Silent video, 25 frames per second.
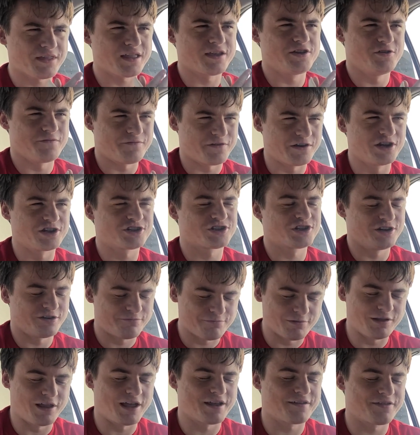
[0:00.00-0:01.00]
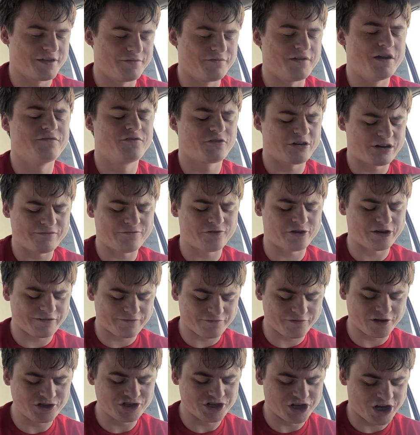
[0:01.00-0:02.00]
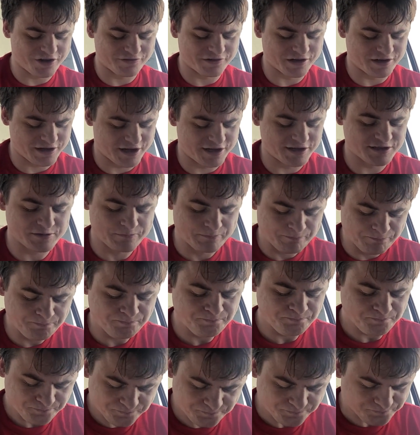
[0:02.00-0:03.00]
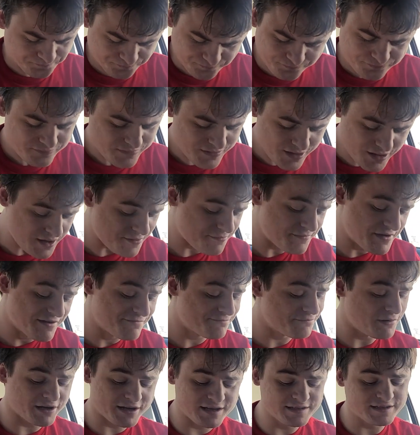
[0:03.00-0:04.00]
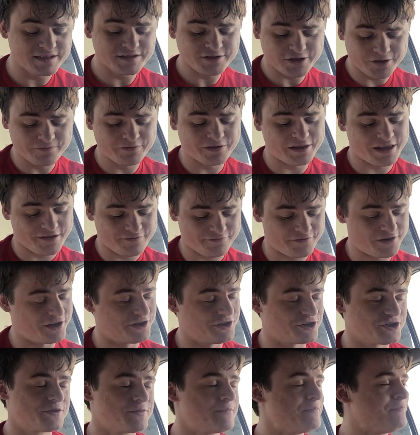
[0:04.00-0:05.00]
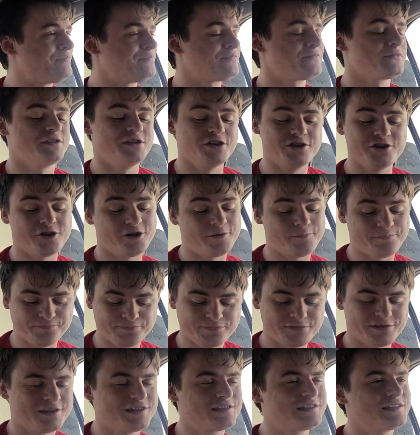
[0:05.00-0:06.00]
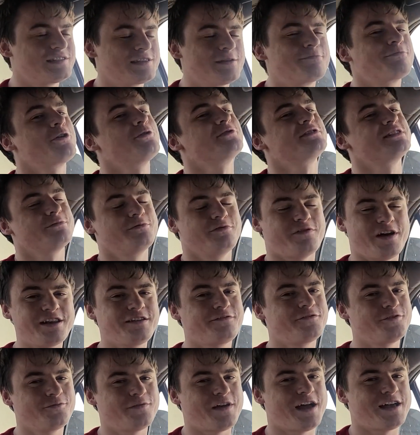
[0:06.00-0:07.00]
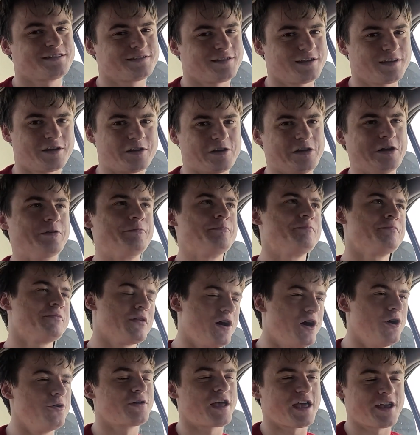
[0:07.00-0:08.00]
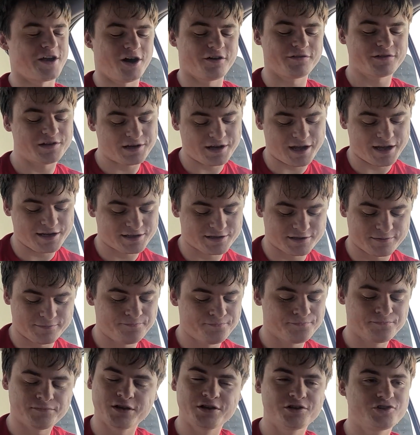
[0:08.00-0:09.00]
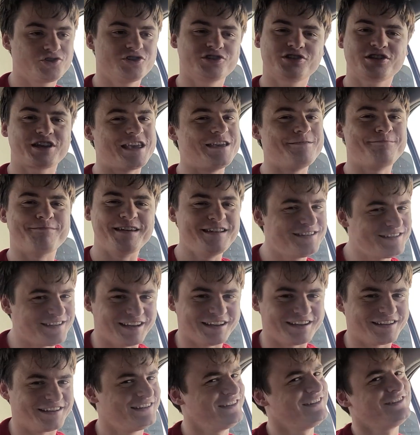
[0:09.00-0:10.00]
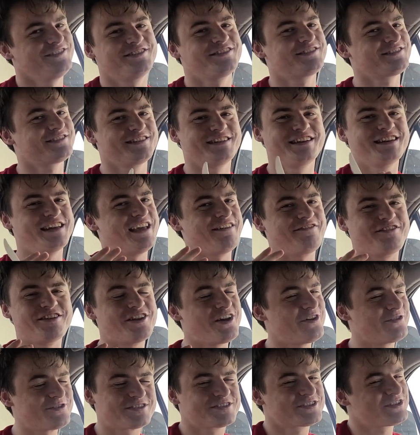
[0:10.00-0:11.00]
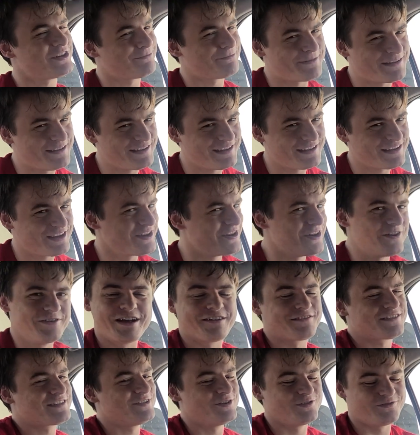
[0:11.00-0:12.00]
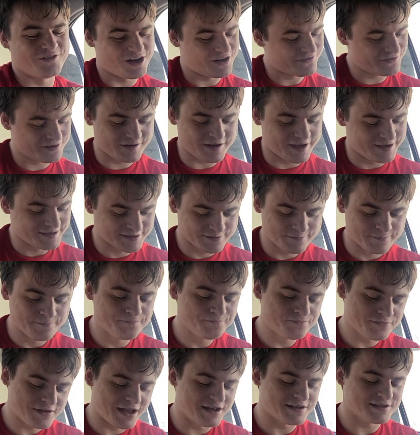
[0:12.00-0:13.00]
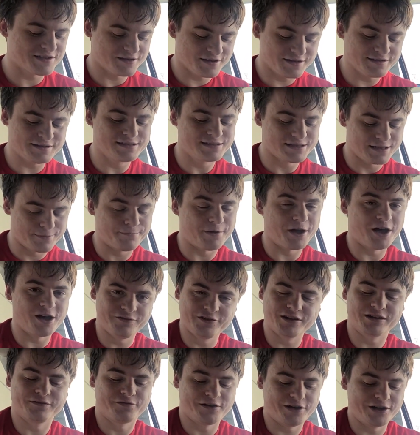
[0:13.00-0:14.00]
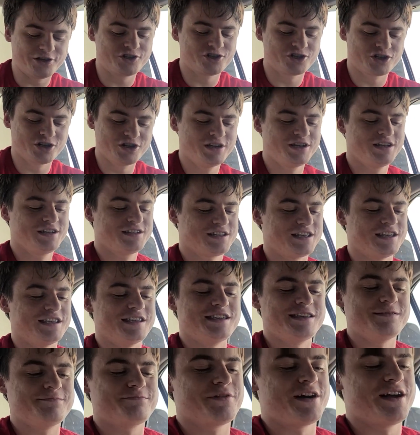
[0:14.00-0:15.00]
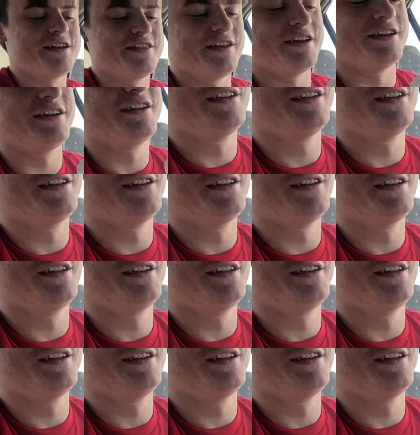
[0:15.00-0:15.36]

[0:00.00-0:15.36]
you finish it off with like a very, very fudgy aftertaste. If Buc-ee's is known for their fudge, you know, this is the pro tip with any food that has like a okay aftertaste, just keep eating. Just, if you don't stop eating, you don't have to deal with aftertaste. And so this is the perfect fudge to eat by the